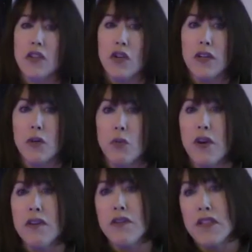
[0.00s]
a look at
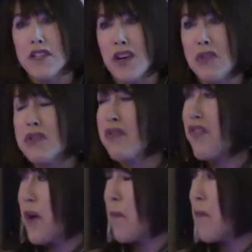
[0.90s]
what are the results
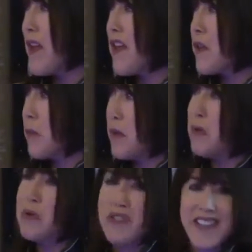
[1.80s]
from the
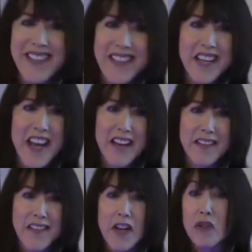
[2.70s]
people who didn't
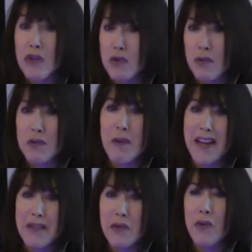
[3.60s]
attend. I told you it was
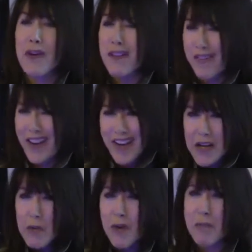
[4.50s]
mandatory, and for
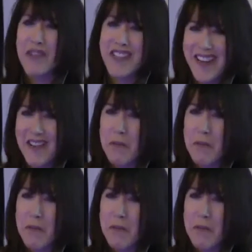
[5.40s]
81% of the